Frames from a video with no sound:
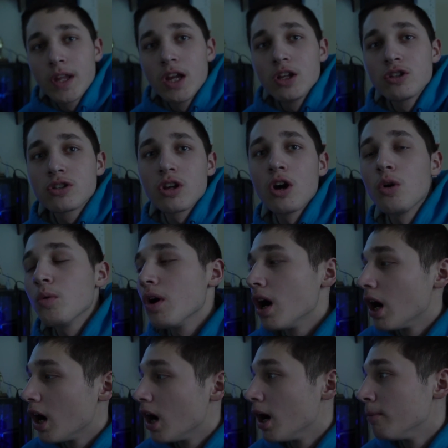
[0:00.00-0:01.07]
So,
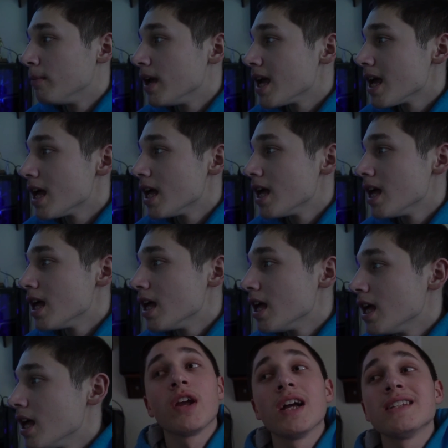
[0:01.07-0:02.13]

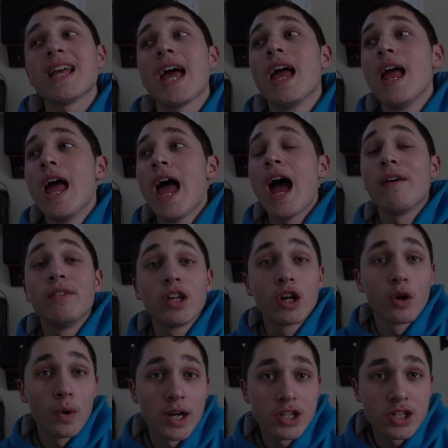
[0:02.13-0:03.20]
if you guys have any
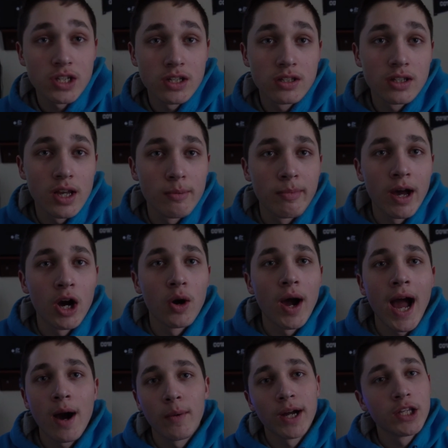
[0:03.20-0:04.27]
questions about
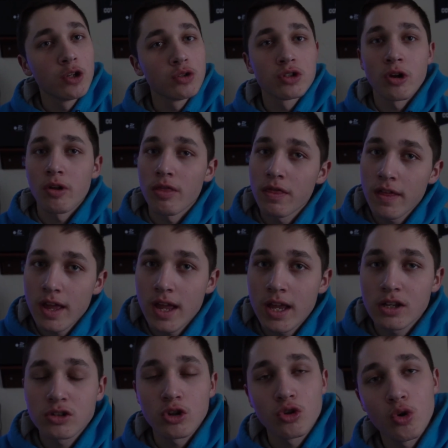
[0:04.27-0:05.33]
how I do certain
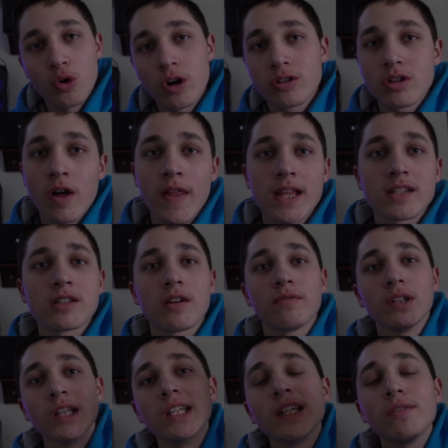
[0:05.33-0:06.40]
things, tutorials, all that stuff,
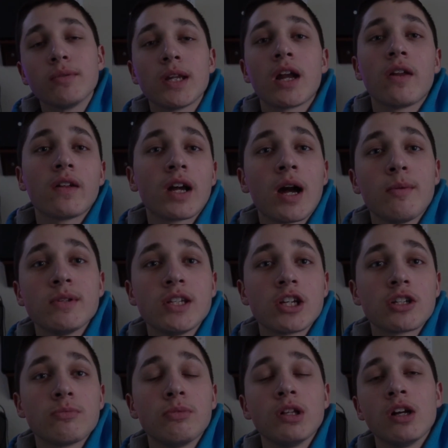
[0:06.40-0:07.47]
leave them down in the comment
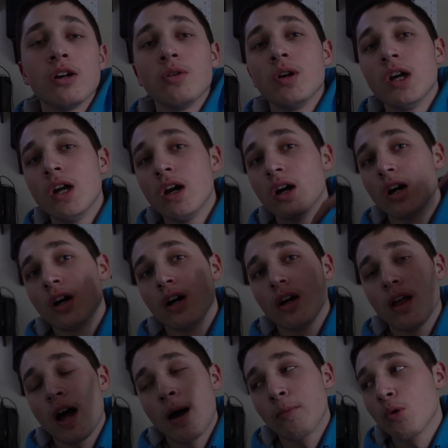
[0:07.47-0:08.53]
section below.
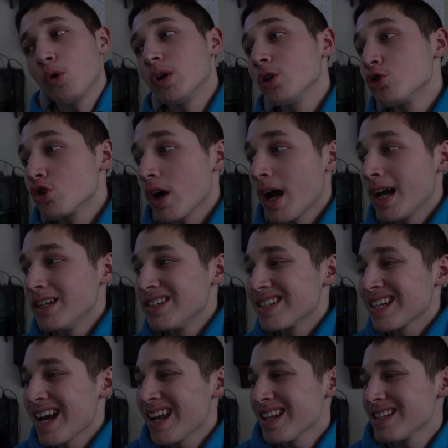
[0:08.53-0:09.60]
I'm going to try and just
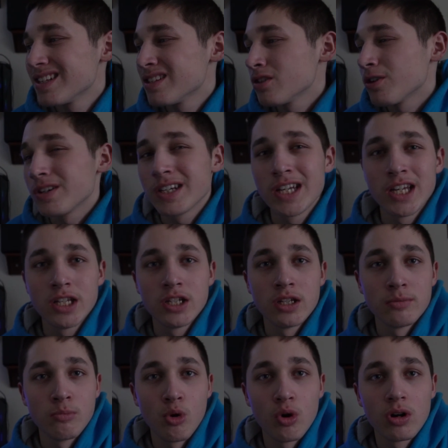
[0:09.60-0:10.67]
kind of start
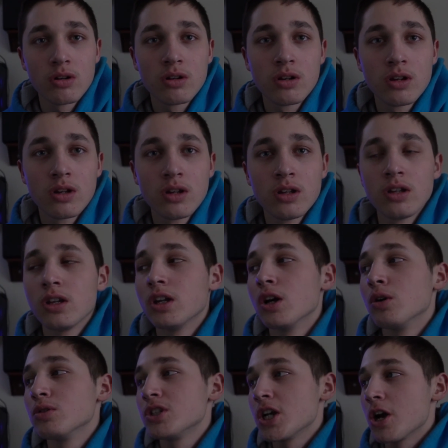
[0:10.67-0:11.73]
teaching more. You
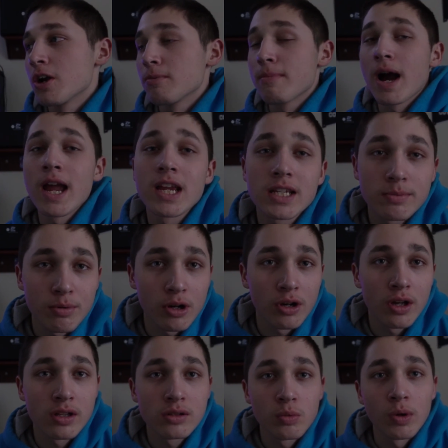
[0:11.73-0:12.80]
know, sharing my
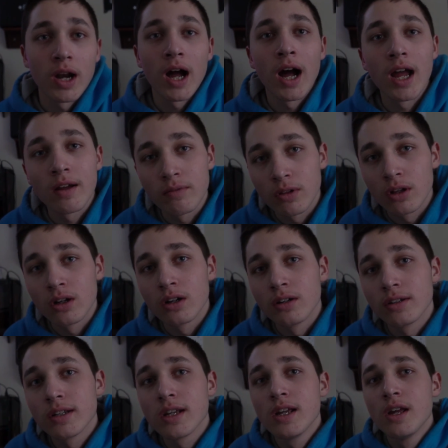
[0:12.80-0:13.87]
experience, what I have learned